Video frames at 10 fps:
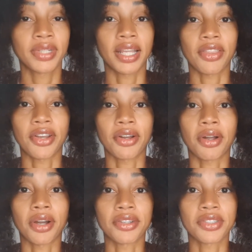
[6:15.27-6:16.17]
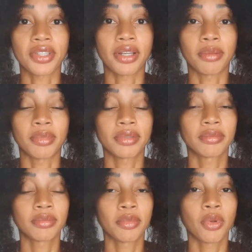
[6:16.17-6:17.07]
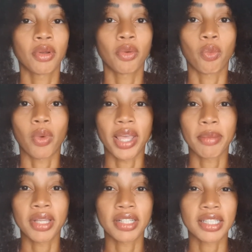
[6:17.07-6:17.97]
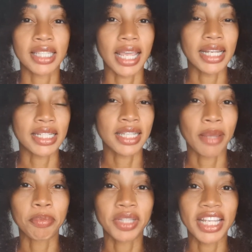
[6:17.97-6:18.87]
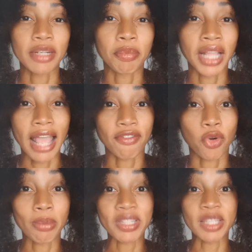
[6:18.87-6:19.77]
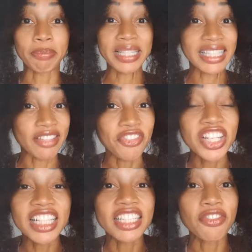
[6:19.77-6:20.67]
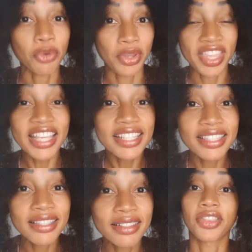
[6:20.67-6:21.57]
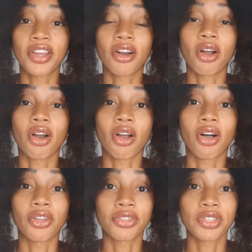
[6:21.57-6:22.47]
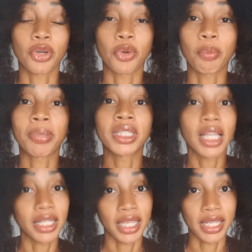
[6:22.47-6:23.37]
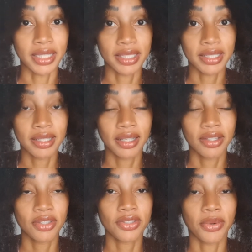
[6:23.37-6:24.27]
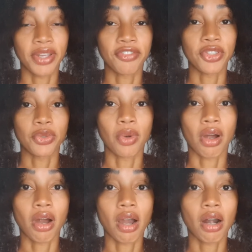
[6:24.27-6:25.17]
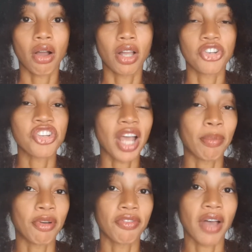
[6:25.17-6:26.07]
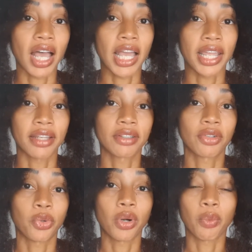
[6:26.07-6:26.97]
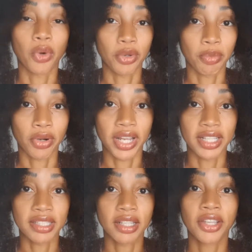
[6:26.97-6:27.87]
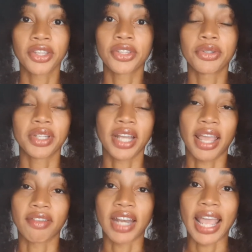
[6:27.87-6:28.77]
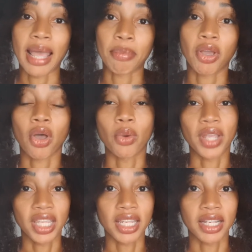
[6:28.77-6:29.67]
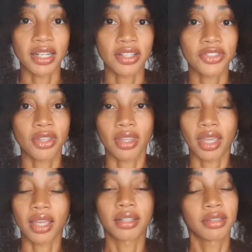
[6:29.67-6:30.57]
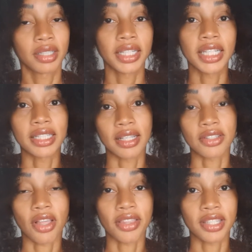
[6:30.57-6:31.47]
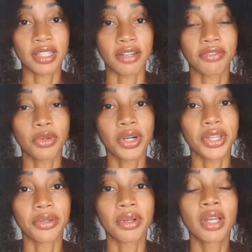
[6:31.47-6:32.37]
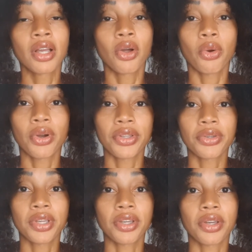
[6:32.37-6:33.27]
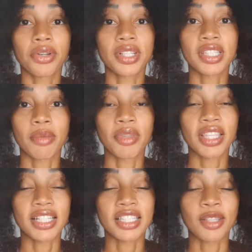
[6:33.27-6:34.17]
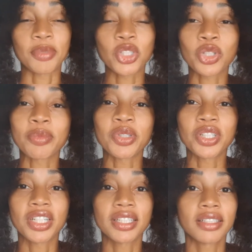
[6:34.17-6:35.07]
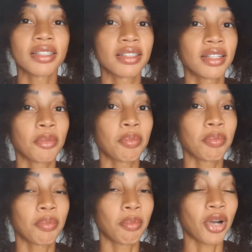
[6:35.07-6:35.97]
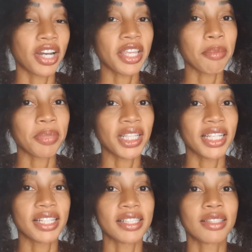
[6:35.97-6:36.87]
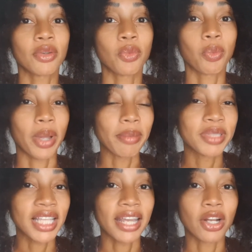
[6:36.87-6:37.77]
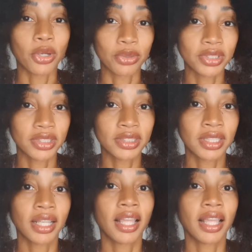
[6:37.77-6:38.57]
Now, there are some website template platforms specifically for this. There are also plugins. So if you are on Shopify or WordPress, you can have an app go in so that it does all this stuff for you. Or you can go to some of these subscription marketplace website hosts